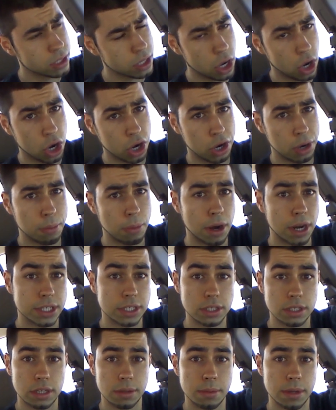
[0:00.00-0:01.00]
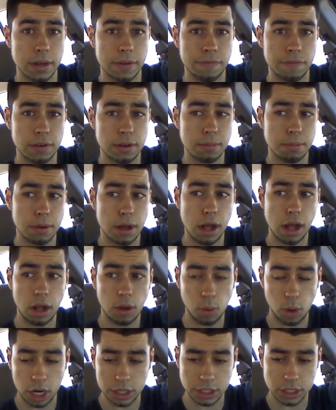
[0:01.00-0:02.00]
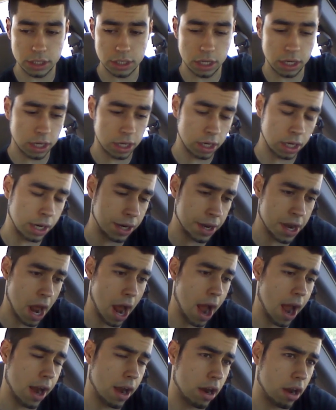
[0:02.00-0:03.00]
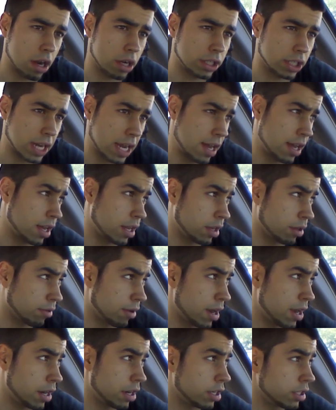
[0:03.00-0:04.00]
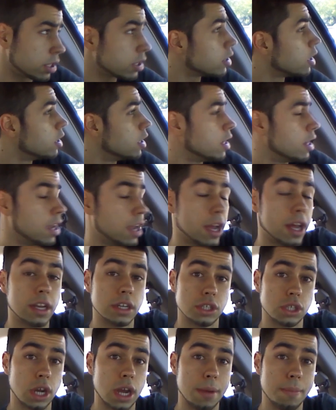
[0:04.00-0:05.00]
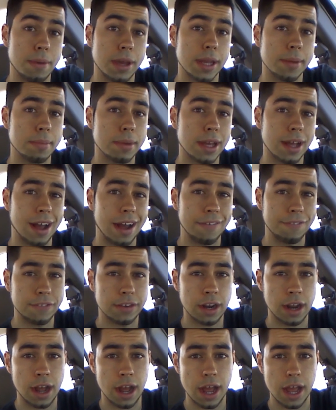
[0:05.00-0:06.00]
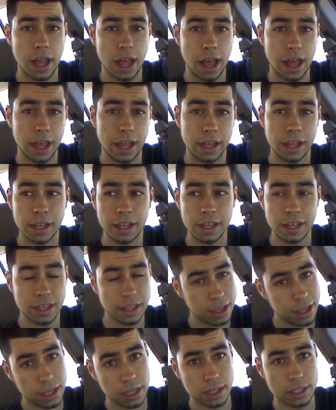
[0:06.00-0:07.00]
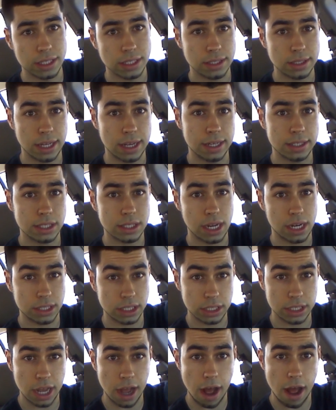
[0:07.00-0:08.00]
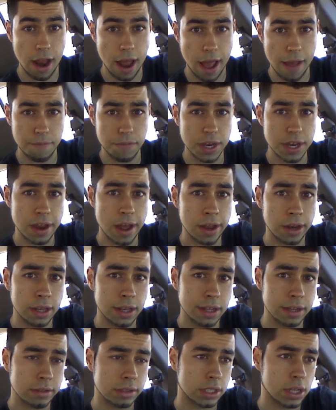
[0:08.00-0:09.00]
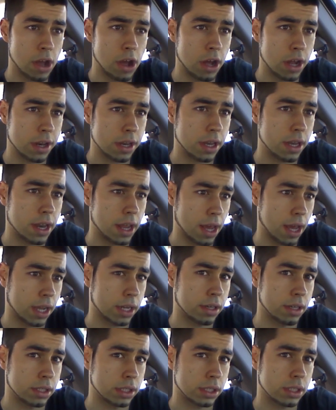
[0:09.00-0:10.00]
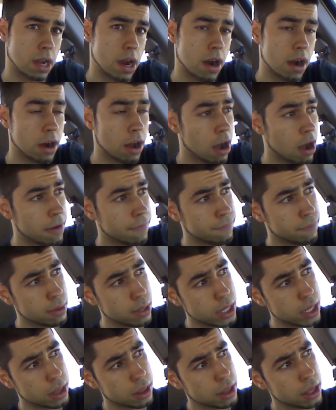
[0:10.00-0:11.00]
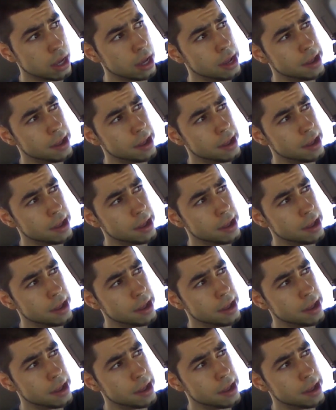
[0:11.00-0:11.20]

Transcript: Go home, watch a little bit of football, watch the Niners and the Raiders, enjoy a big meal after I kill this leg session. Got heavy deadlifts on deck to start off with.